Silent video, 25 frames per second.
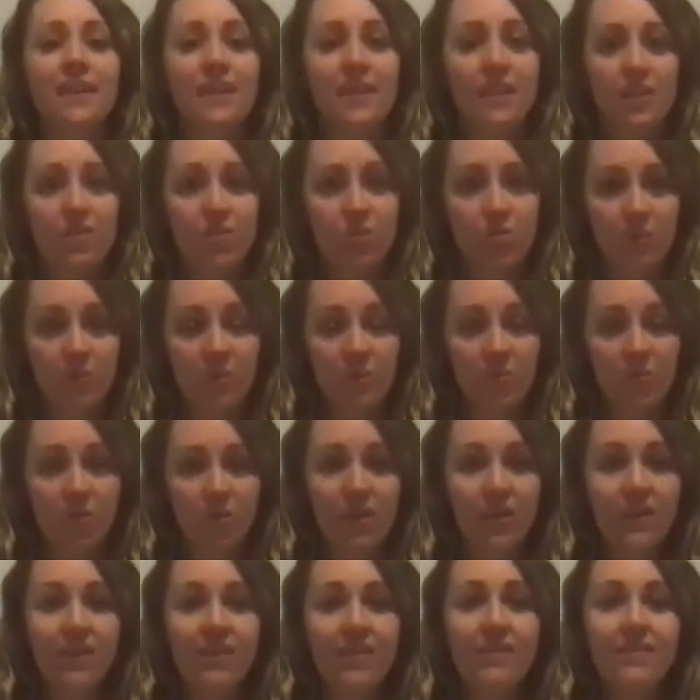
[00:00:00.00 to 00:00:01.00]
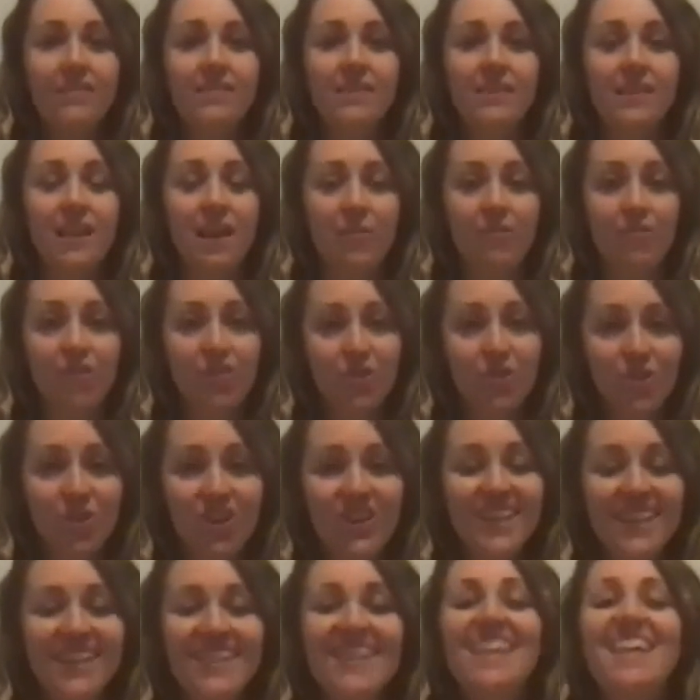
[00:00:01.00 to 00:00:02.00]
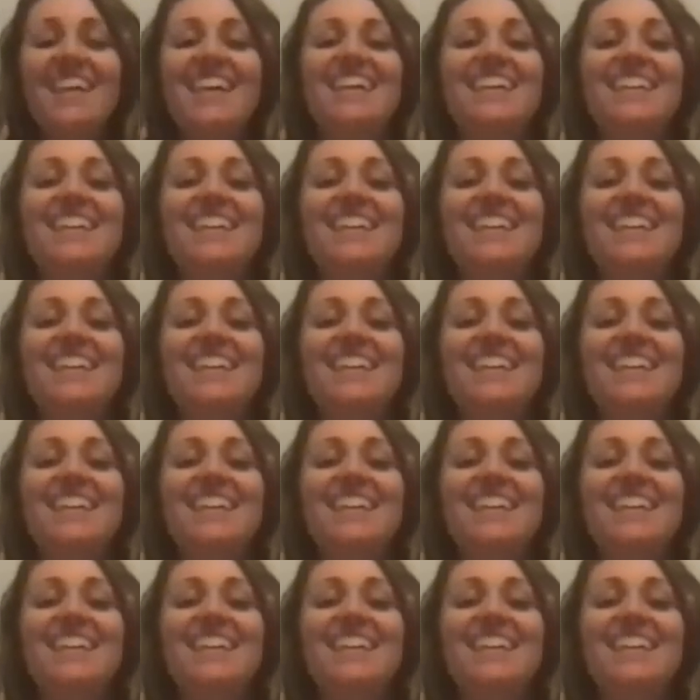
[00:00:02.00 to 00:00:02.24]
It would be really good to not feel crooked.